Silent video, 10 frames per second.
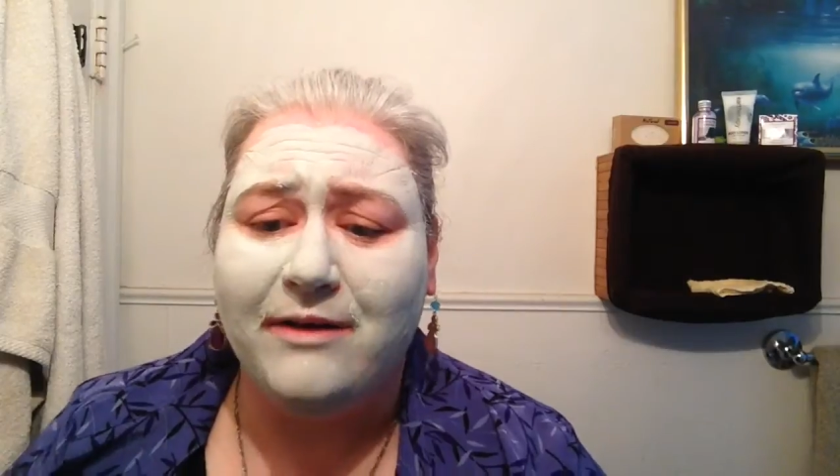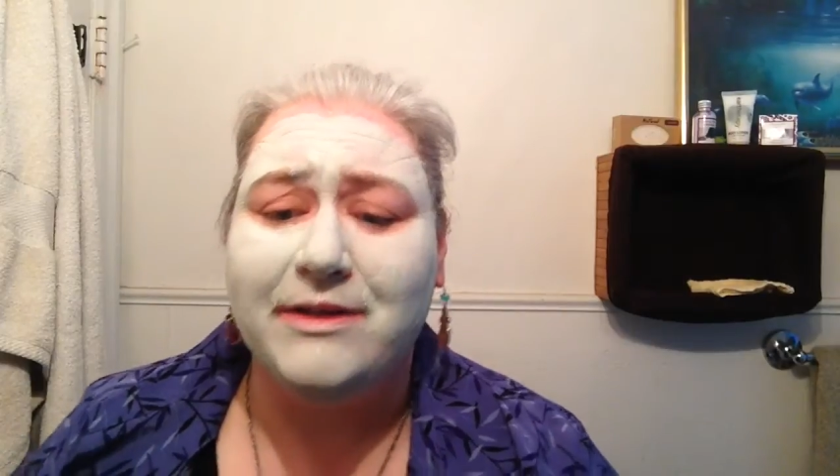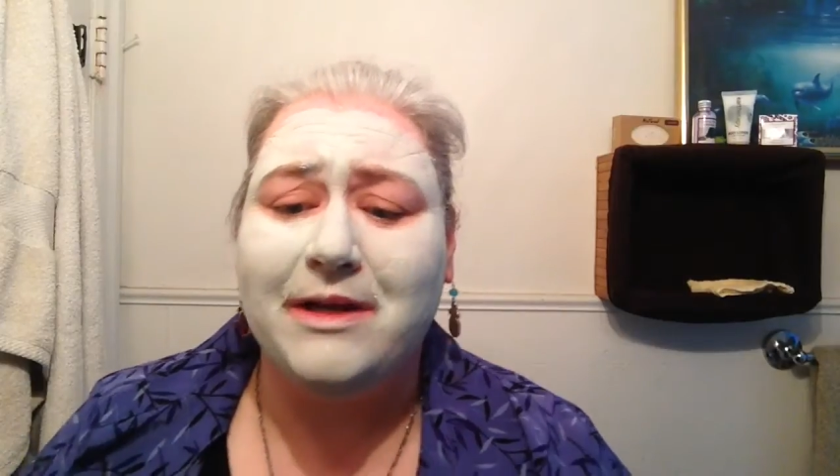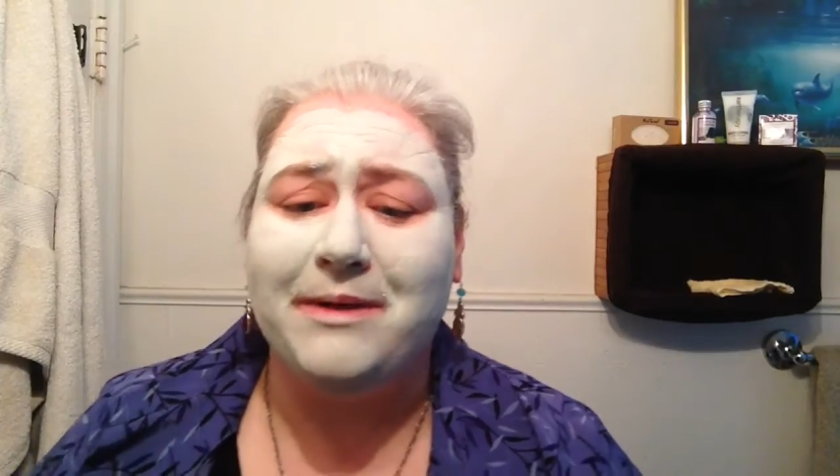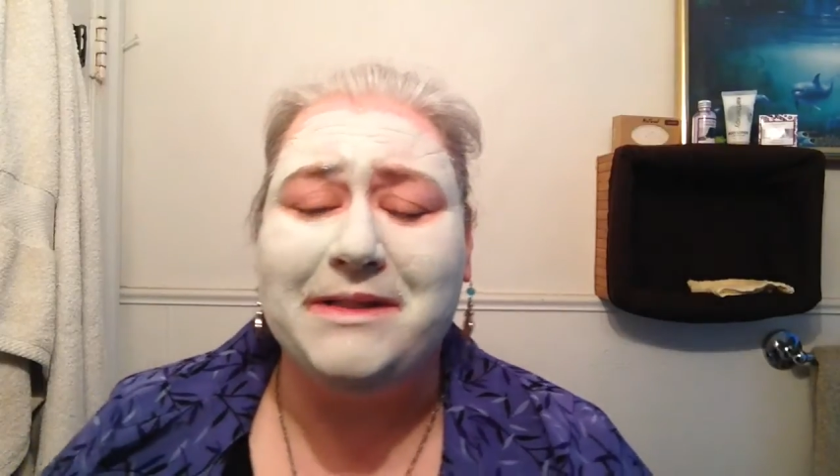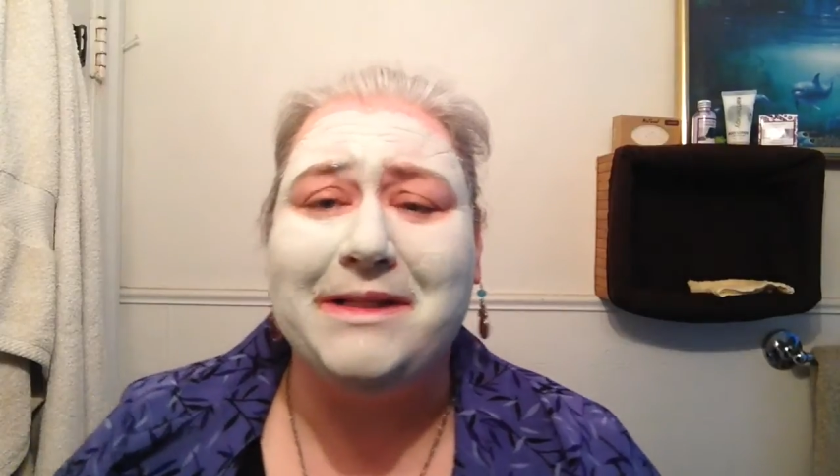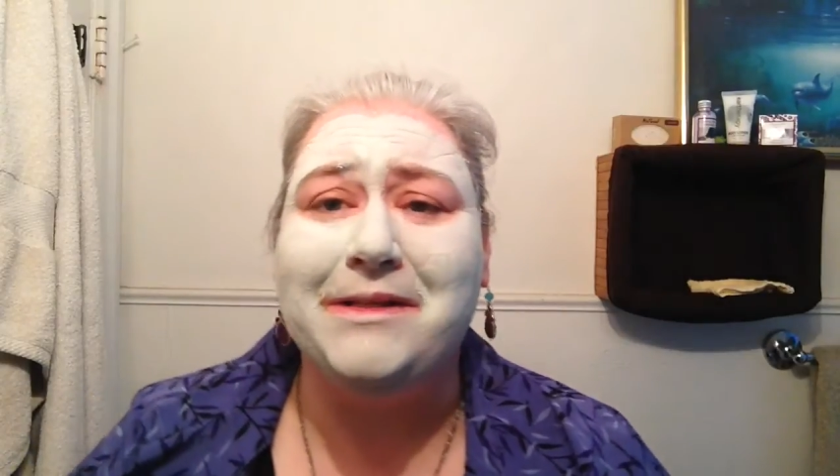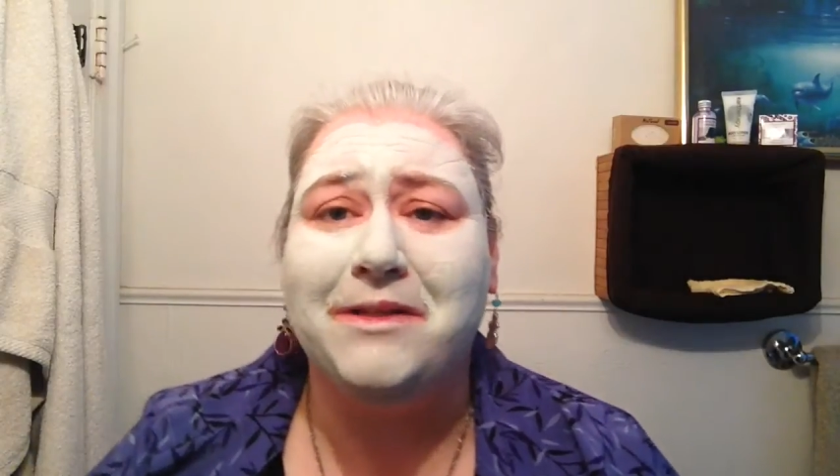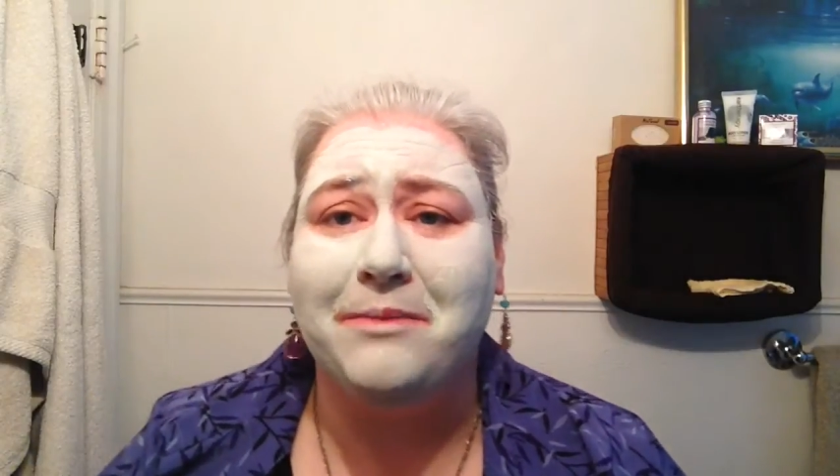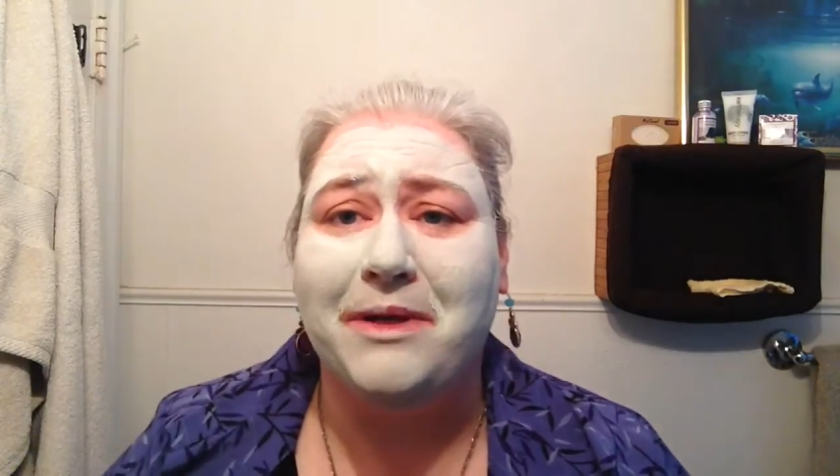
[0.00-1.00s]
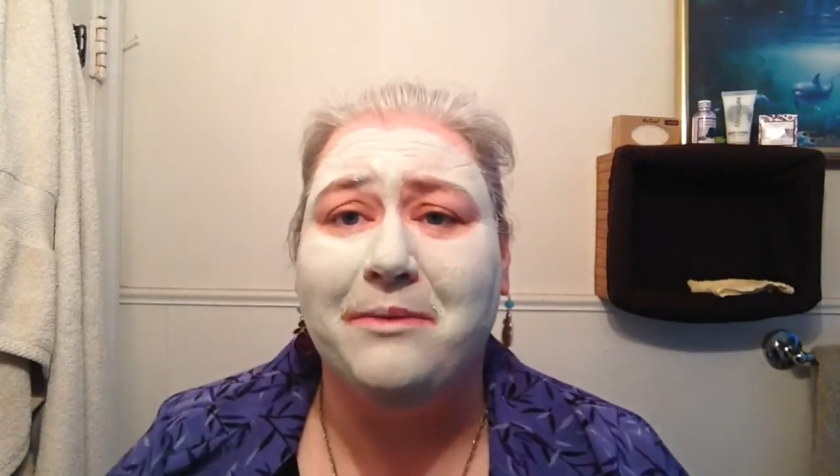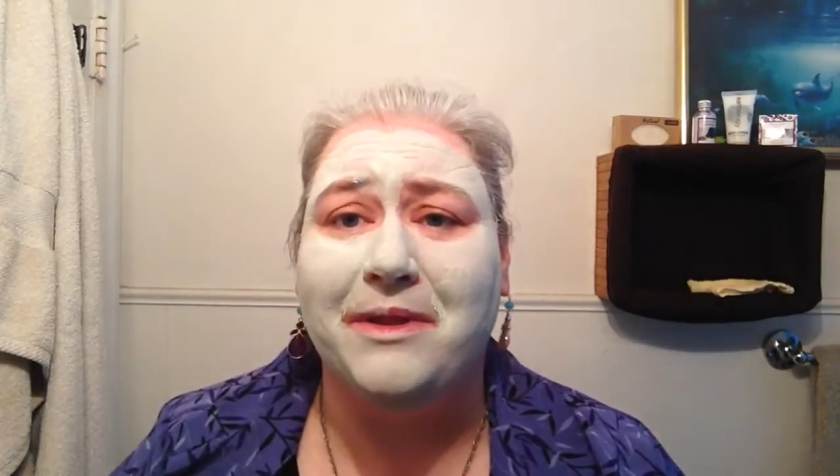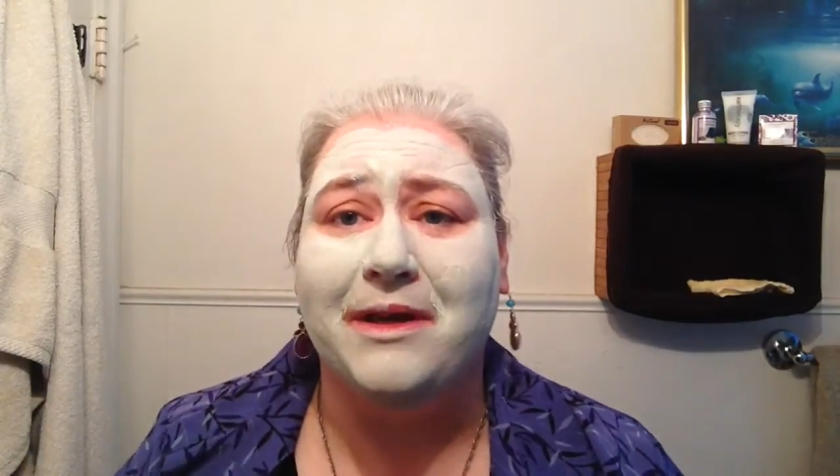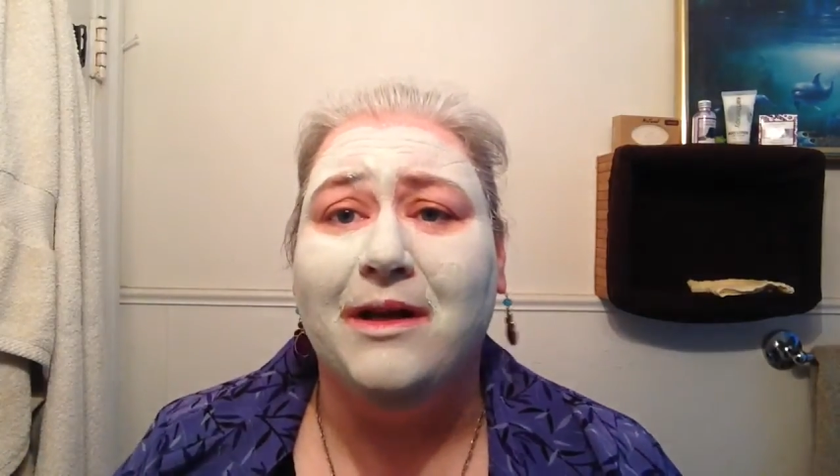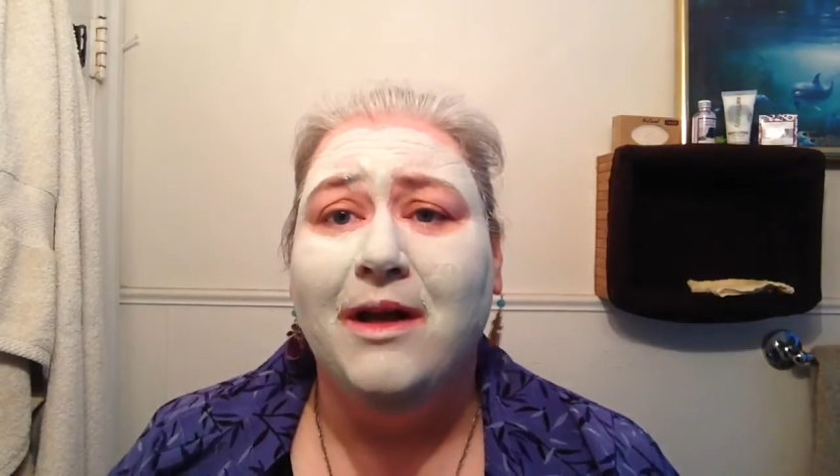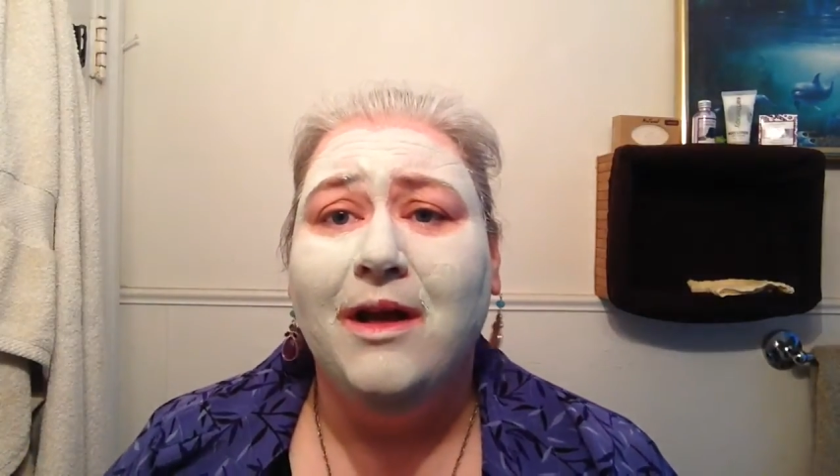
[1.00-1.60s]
every time I see somebody with a,